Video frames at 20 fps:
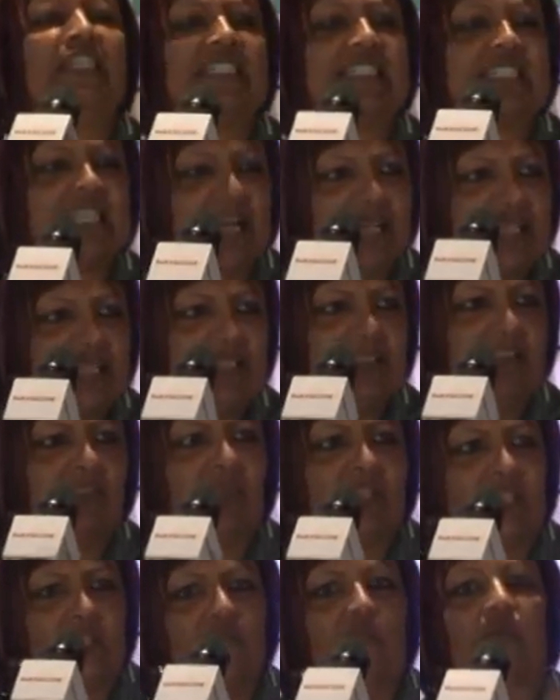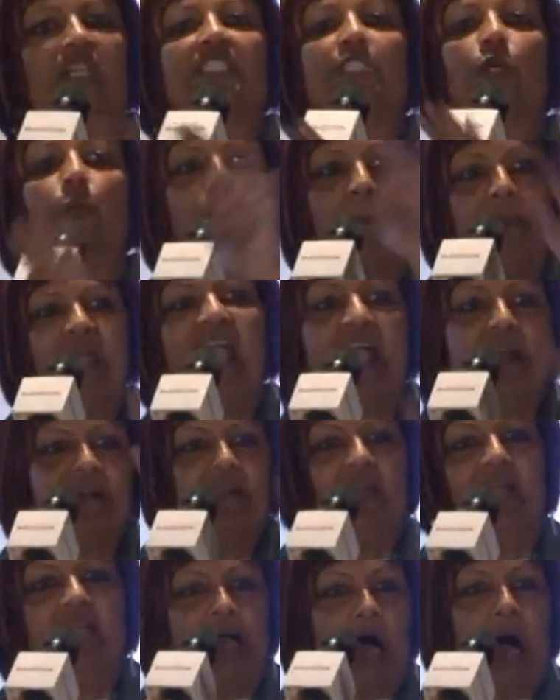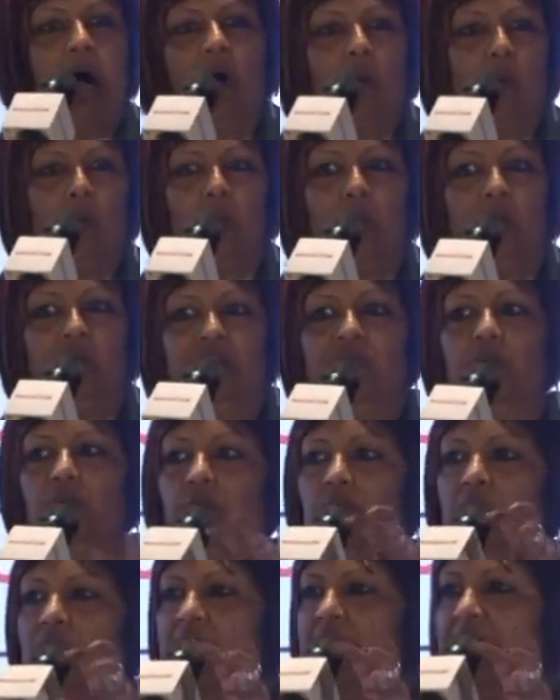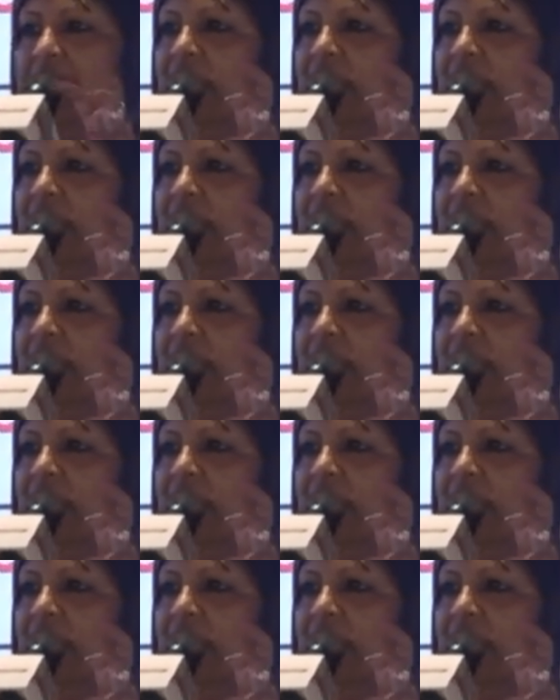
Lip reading: design, once you pare it down to,